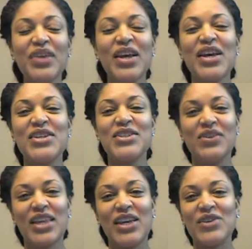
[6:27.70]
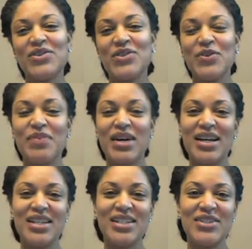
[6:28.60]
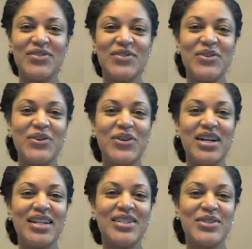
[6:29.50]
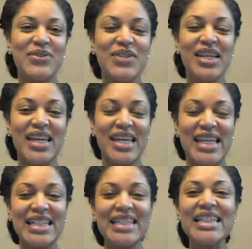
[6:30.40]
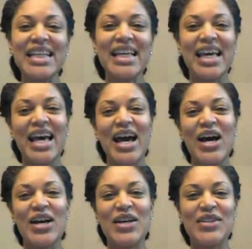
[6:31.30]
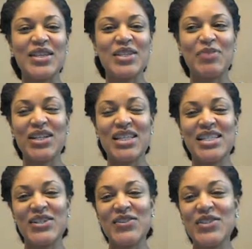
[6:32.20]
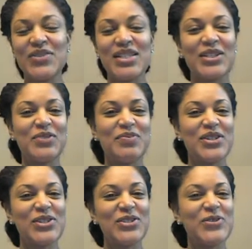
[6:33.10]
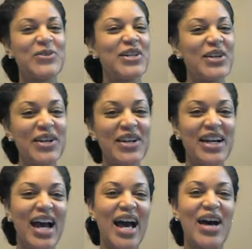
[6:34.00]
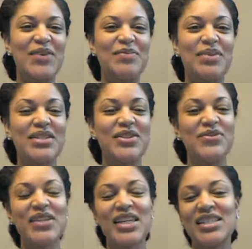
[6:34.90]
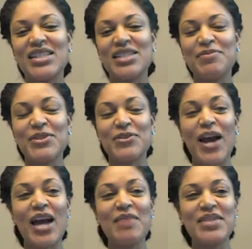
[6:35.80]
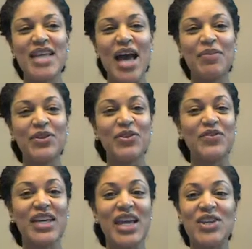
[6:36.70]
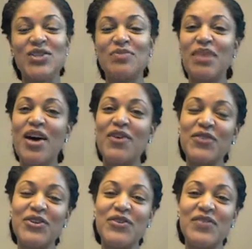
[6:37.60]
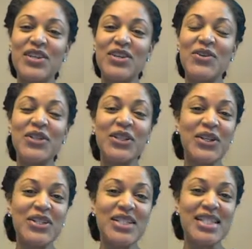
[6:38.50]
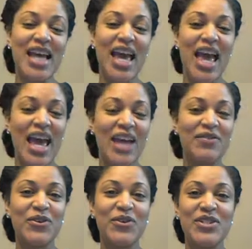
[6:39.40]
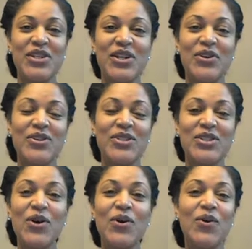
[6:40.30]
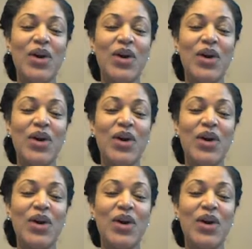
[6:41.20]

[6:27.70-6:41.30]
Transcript: So thank you so much for tuning in. This part of the series was a little bit shorter, but don't forget to subscribe and tap the notification bell for new video alerts. And of course, you can also,